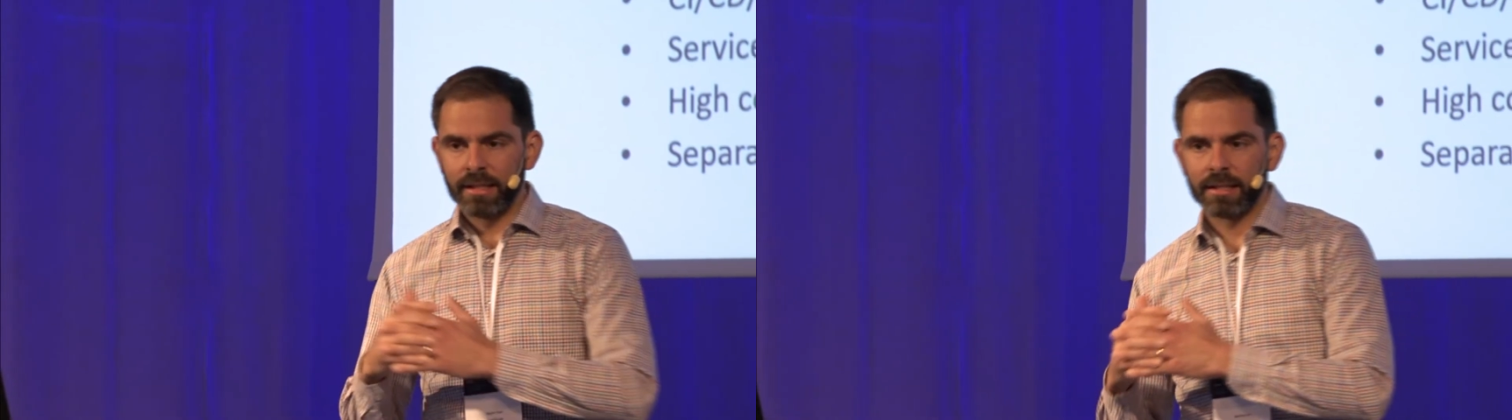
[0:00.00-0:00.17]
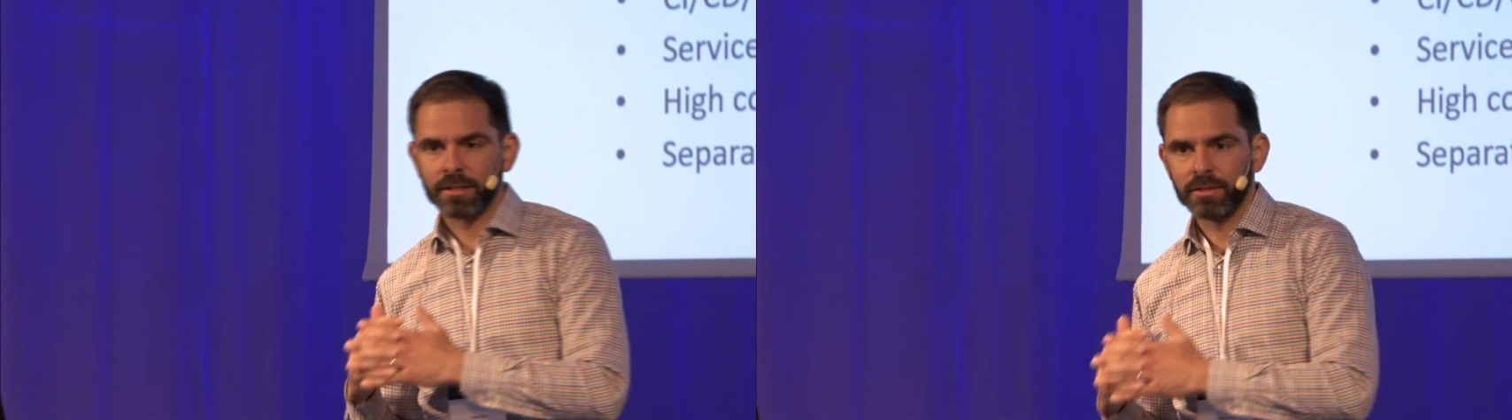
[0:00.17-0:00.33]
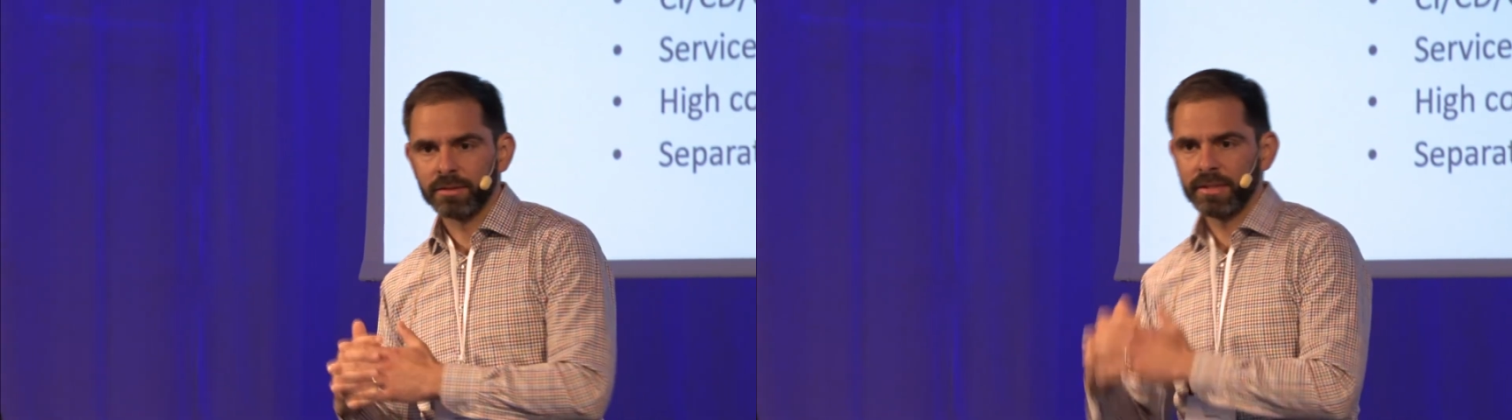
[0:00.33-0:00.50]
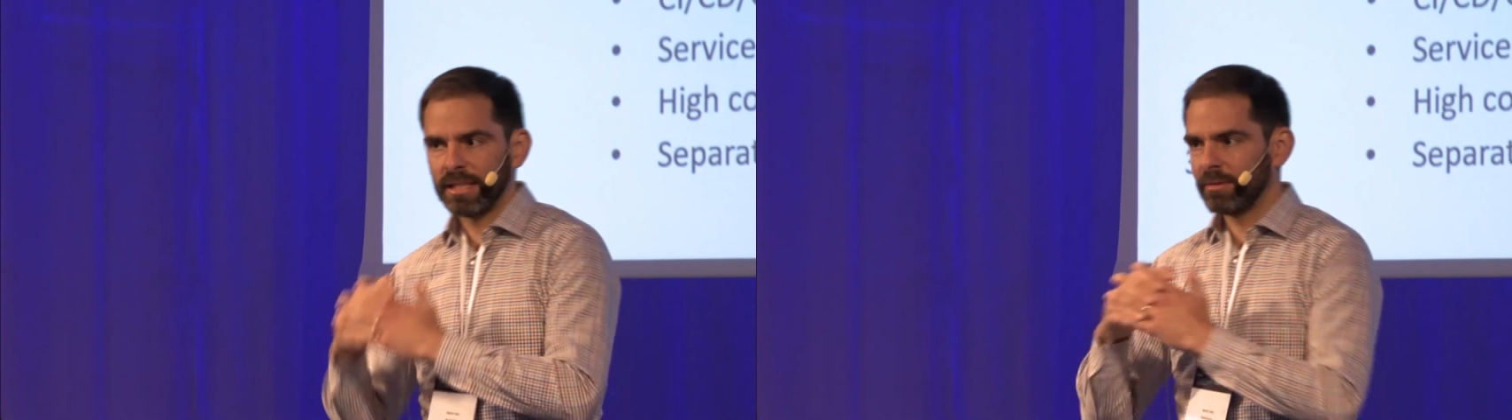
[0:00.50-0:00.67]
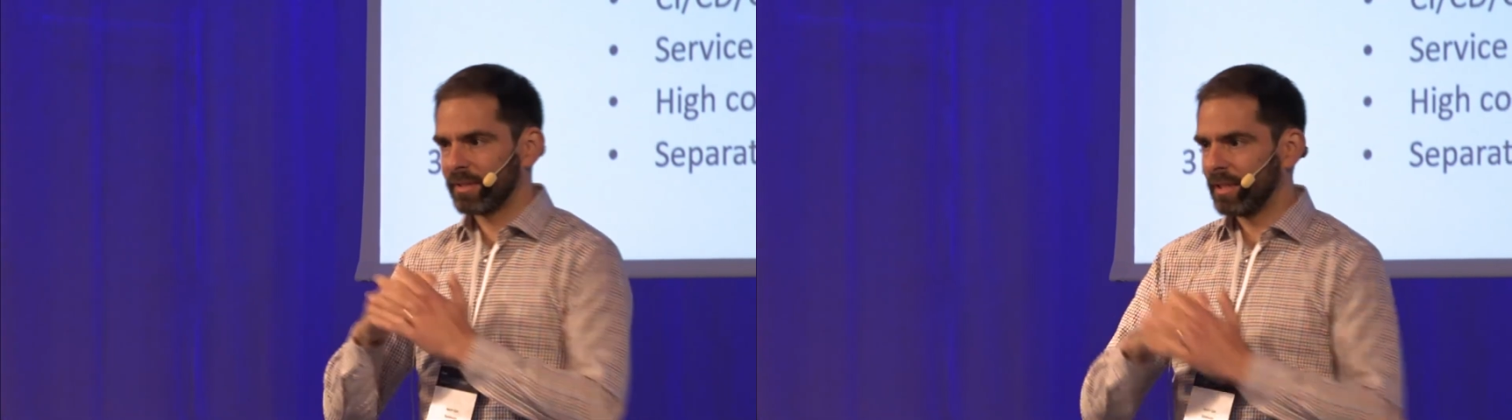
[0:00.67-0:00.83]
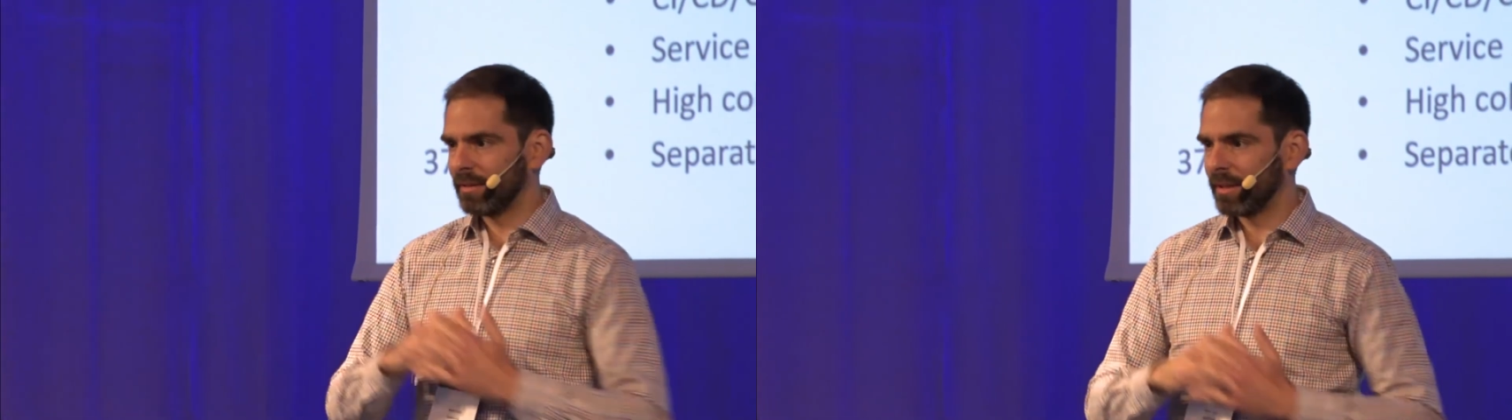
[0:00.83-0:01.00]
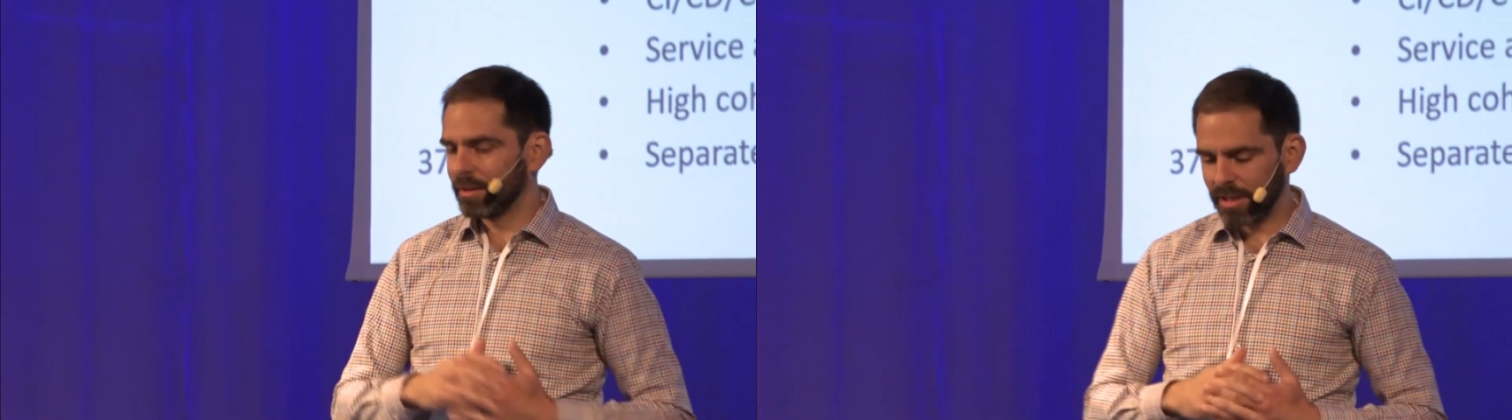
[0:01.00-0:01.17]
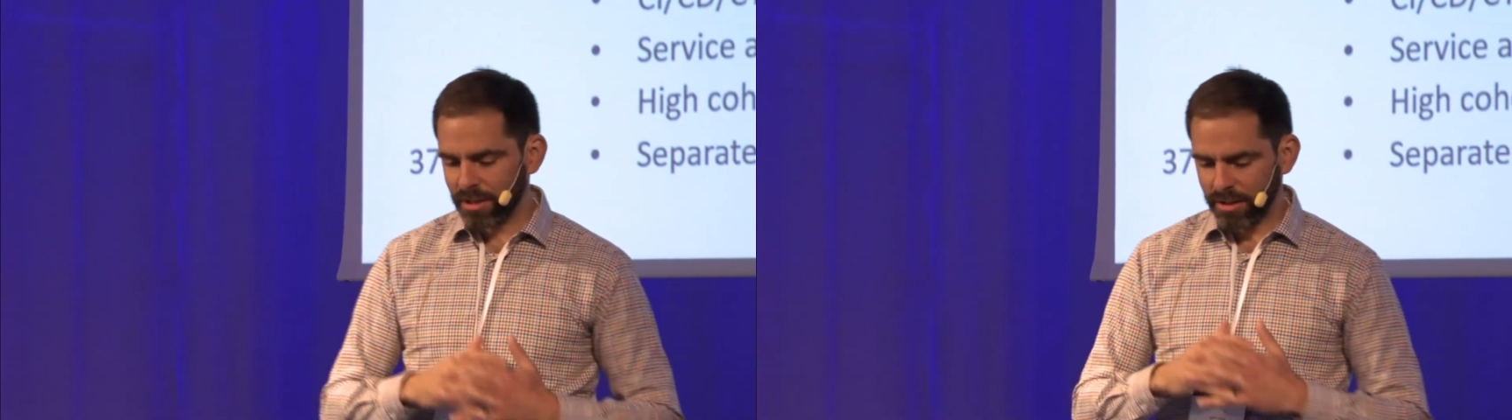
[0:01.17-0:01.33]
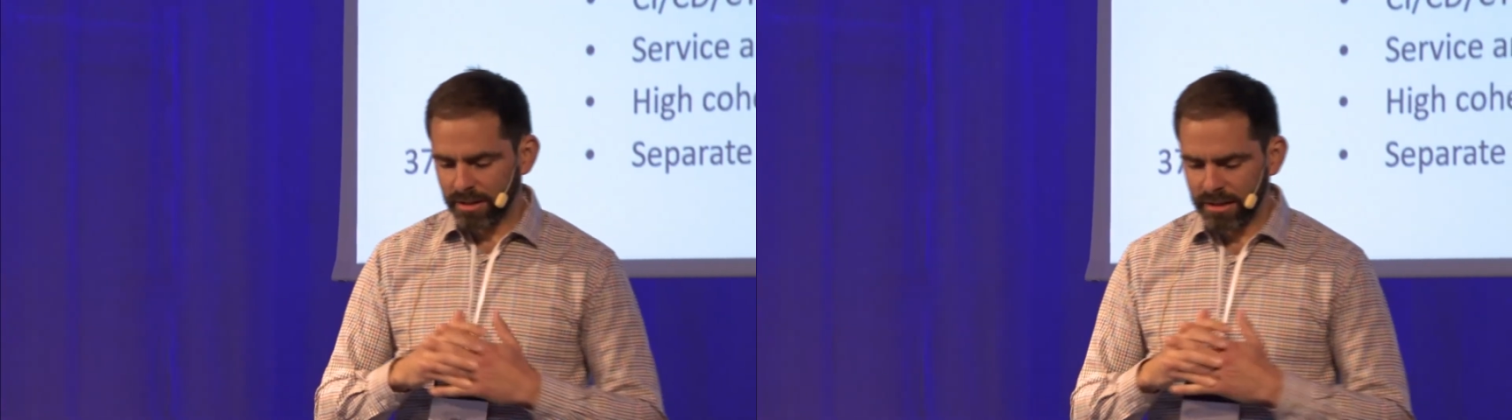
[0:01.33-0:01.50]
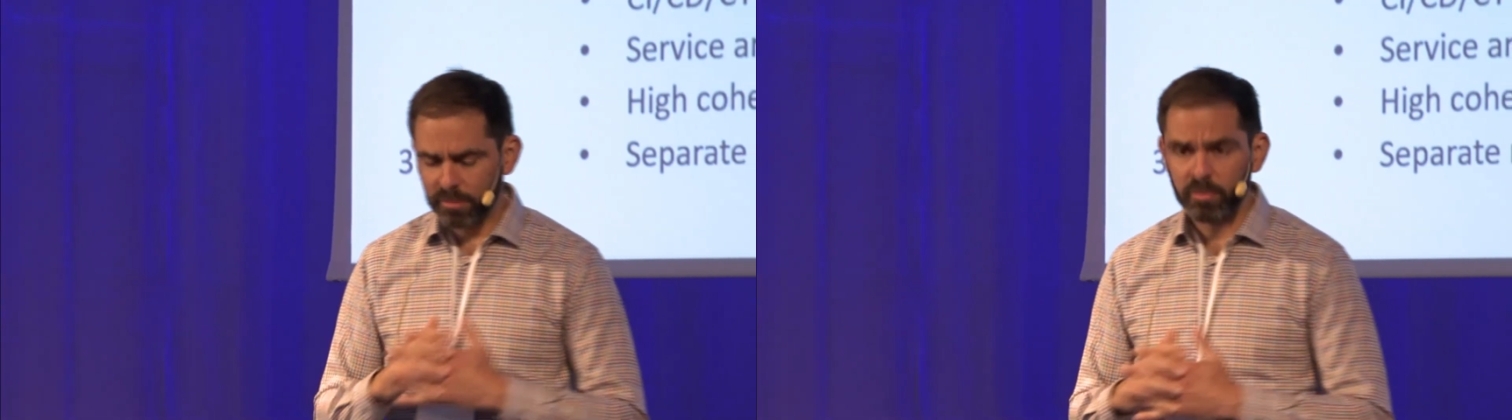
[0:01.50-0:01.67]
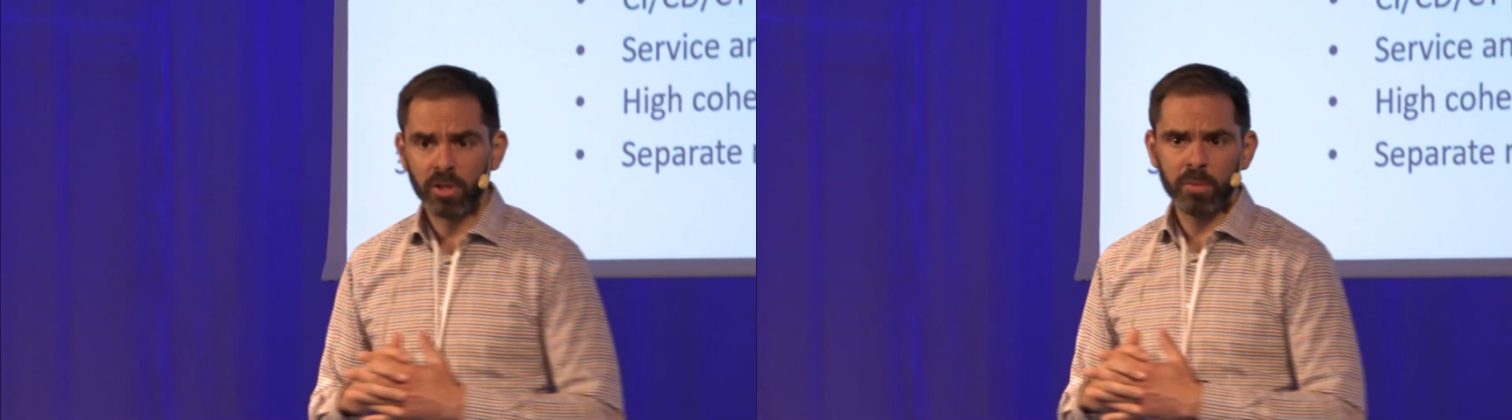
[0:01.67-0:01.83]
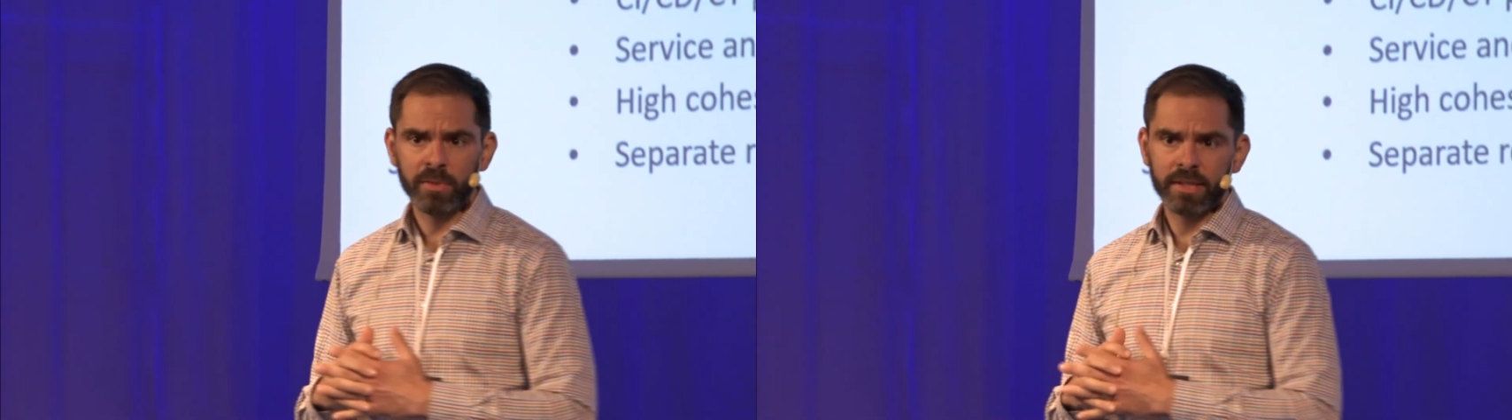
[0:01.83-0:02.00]
Continuous integration and
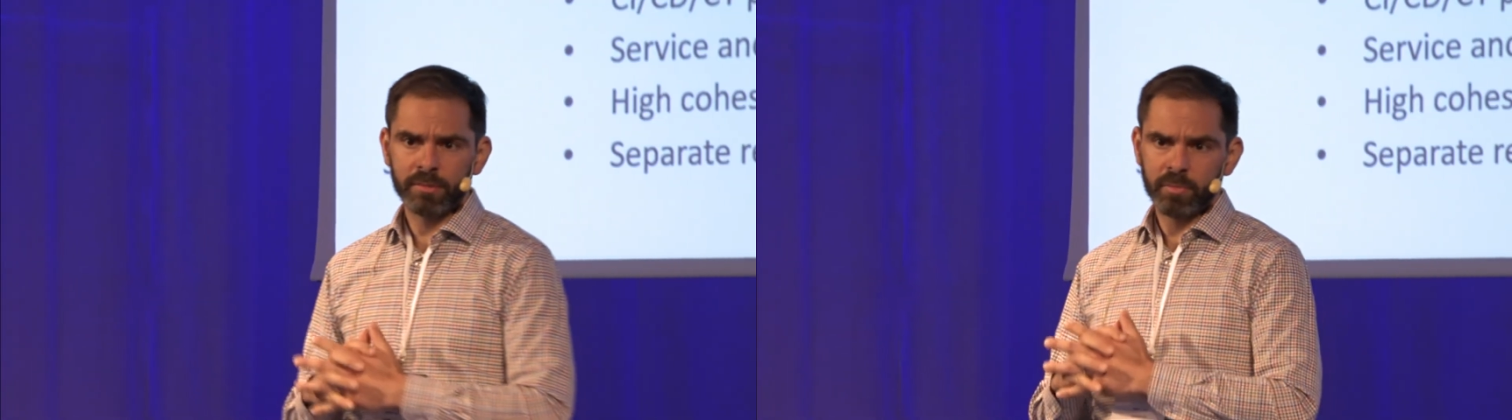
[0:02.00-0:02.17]
deployment